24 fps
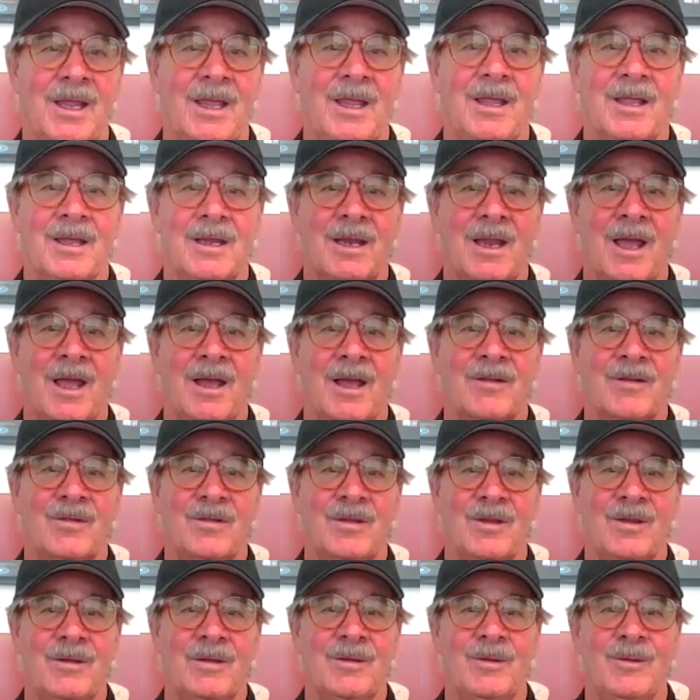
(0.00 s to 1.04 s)
he can
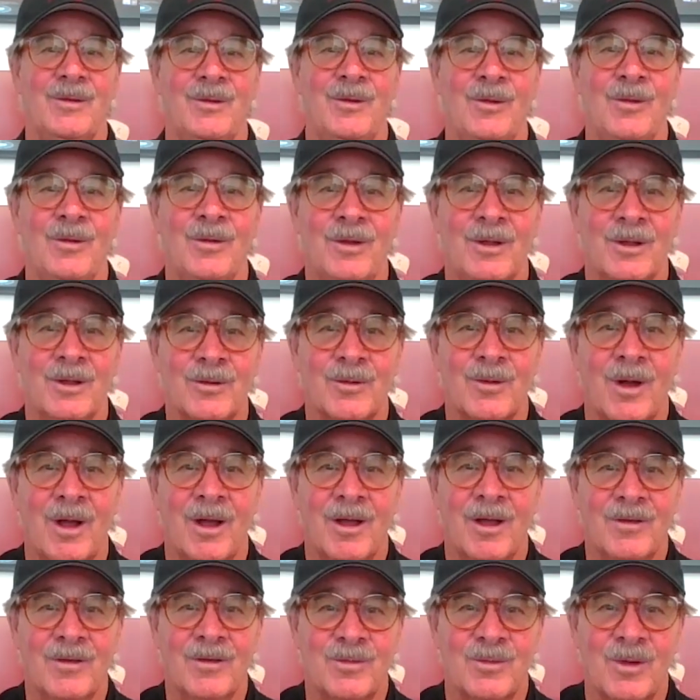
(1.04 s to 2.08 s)
actually do
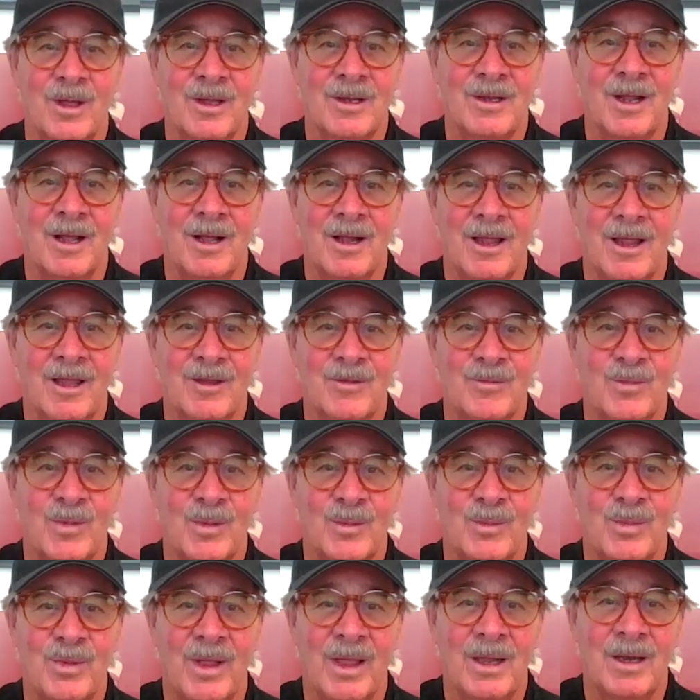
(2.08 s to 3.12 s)
lacrosse right now like he's
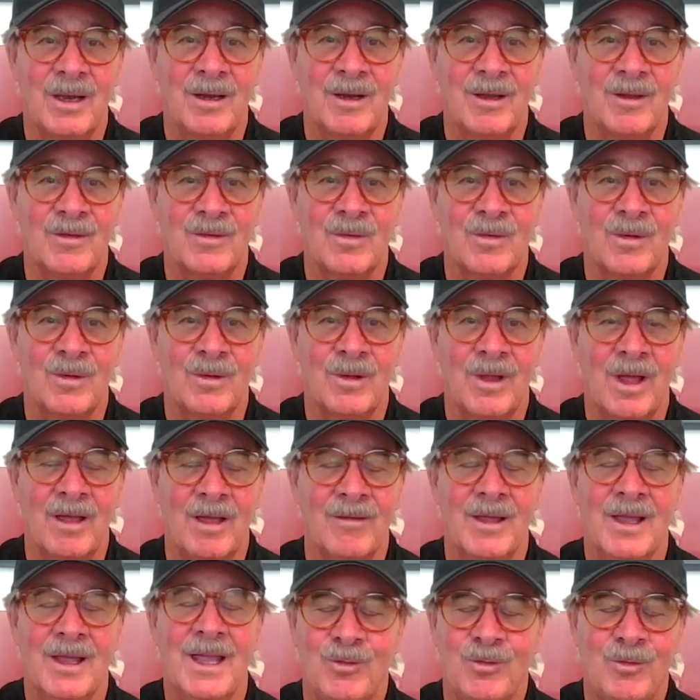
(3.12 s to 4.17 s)
been playing it his whole life.
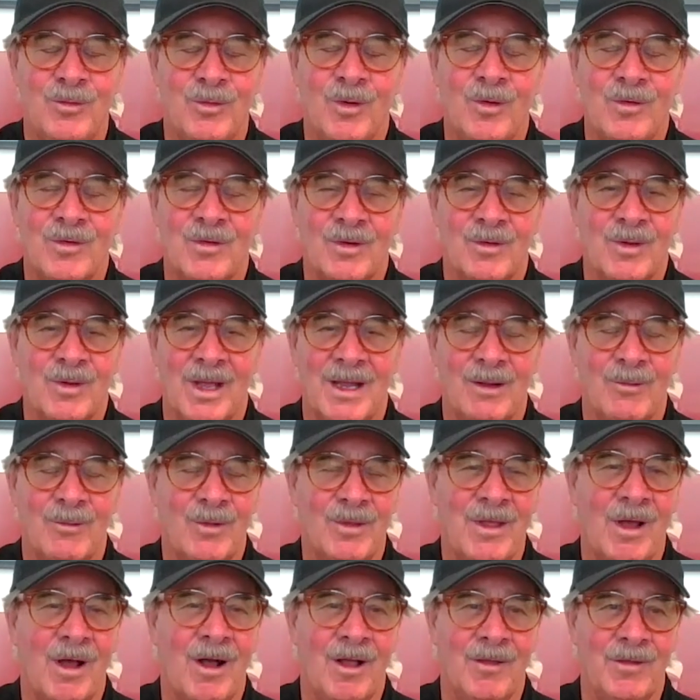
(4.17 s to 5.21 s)
Drew's a great,
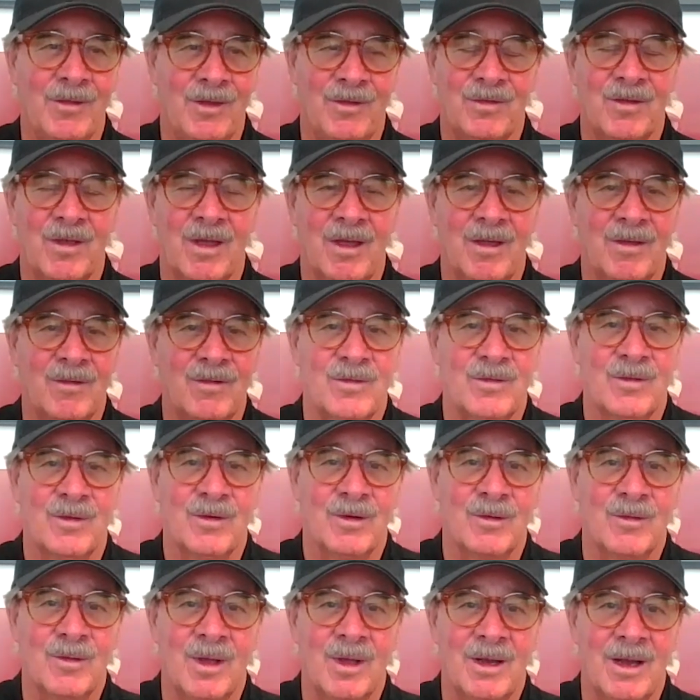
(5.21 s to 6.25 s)
well, all these guys are
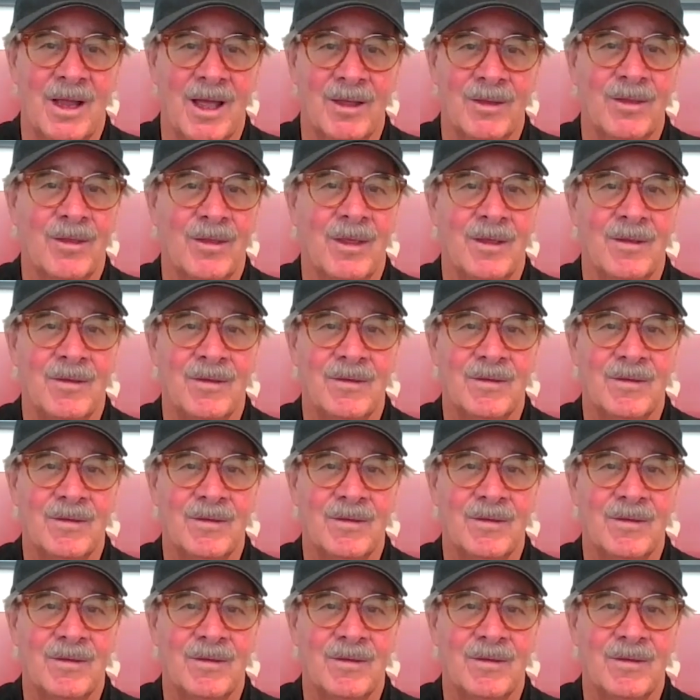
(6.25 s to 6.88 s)
great athletes.